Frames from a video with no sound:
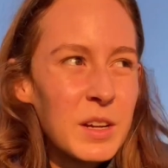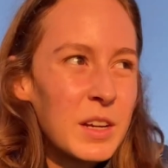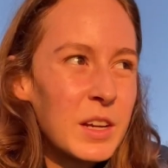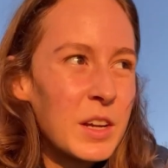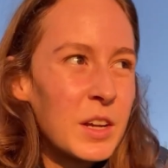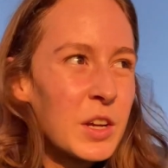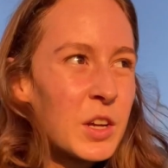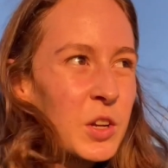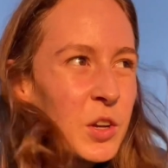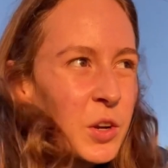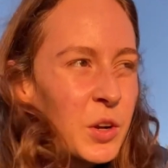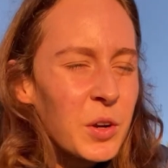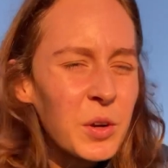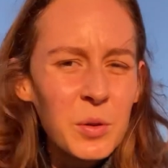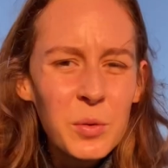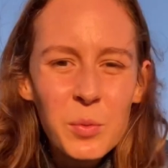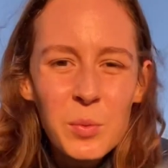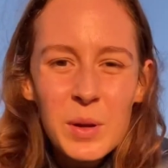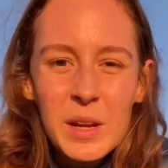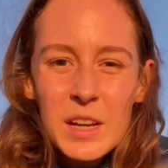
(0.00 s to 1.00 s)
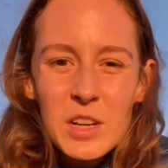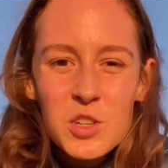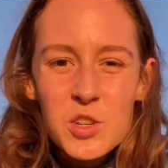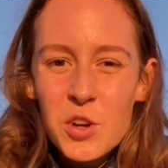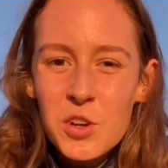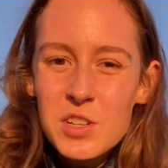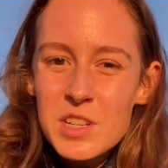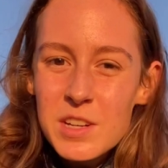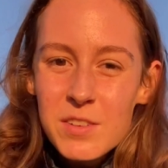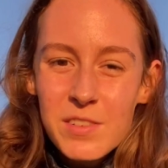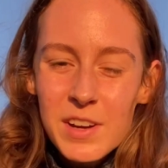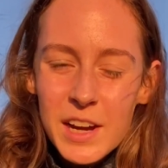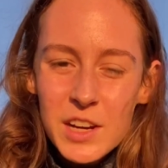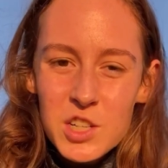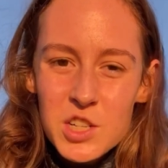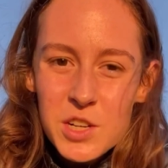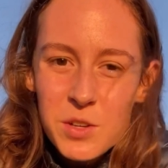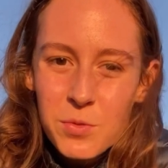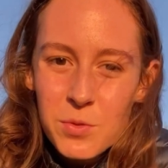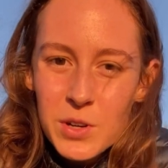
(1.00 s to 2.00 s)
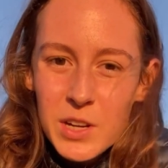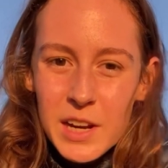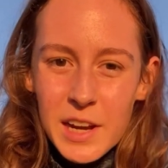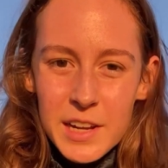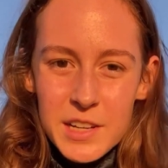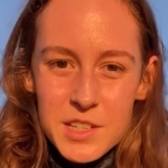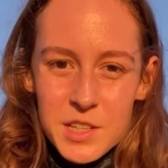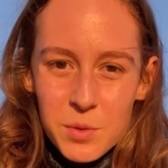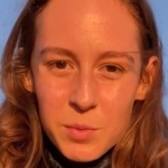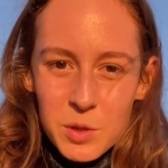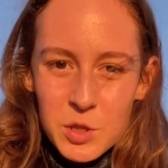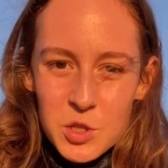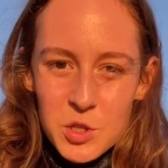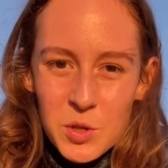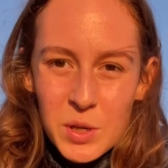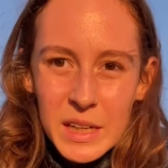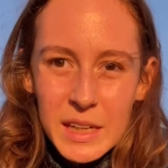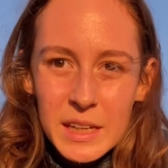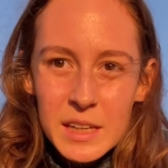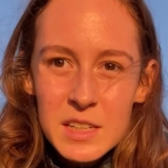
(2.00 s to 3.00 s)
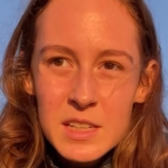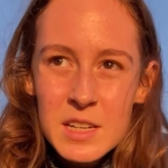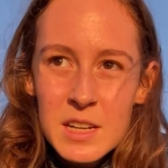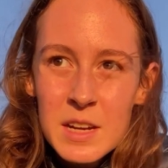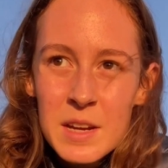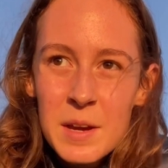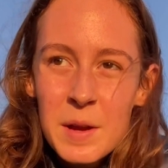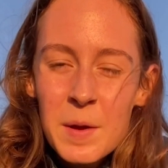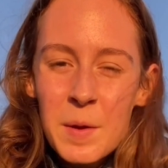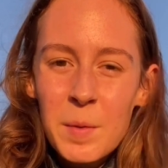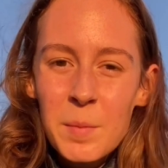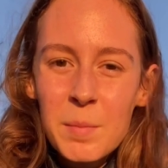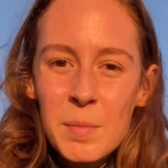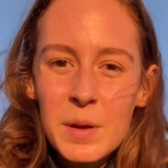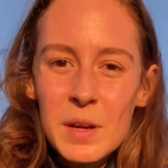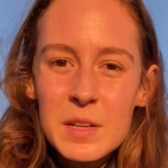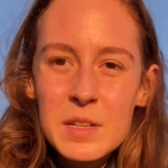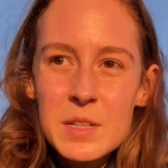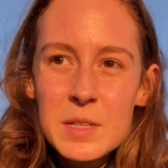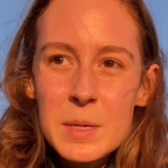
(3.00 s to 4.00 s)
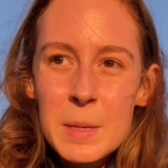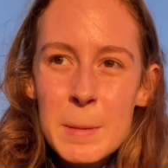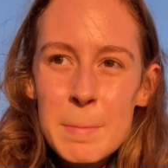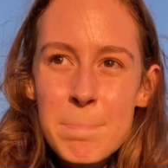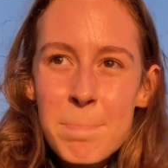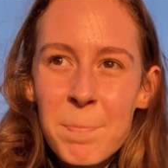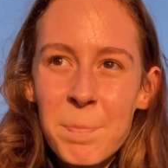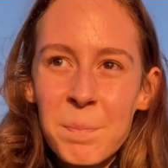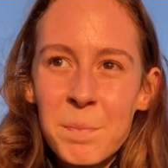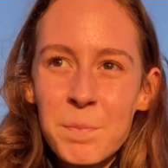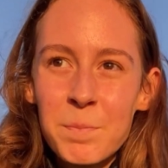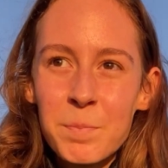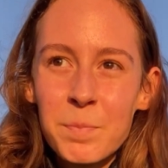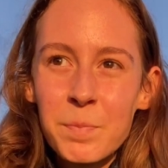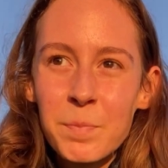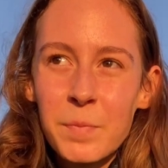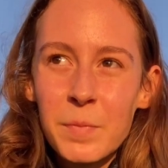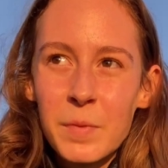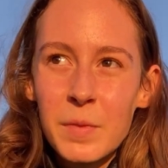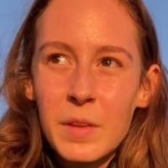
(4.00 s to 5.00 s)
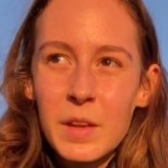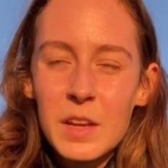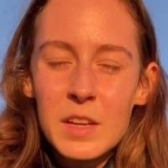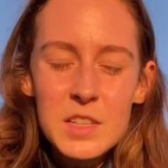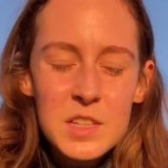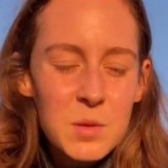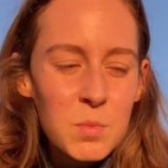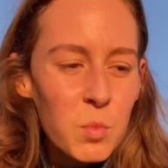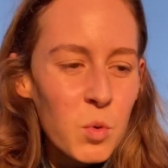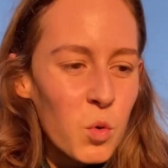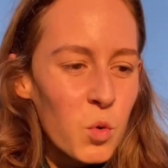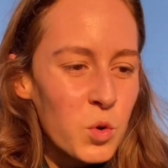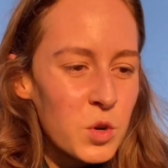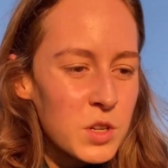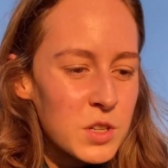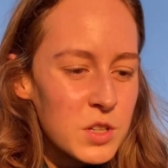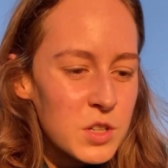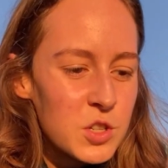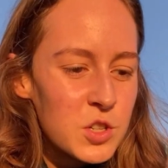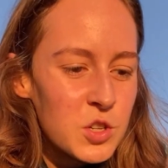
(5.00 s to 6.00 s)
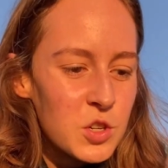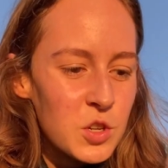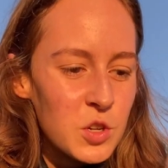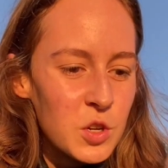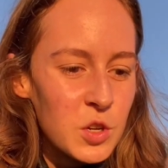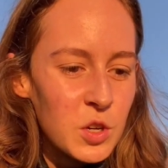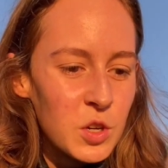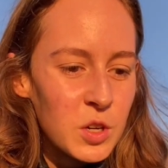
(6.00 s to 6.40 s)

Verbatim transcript: you know we don't even actually realize that we're doing it. But it's important to